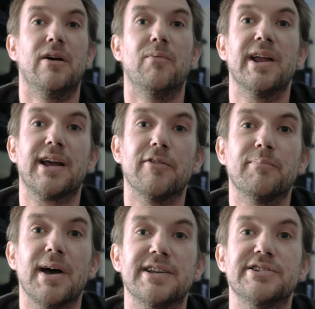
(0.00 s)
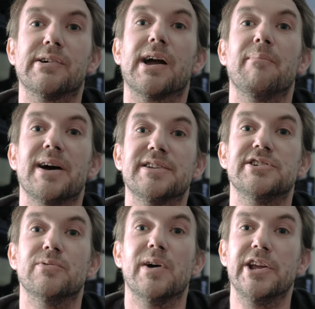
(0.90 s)
when it comes back to you, it'll come back
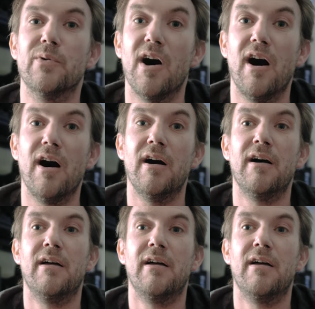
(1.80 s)
to you where you are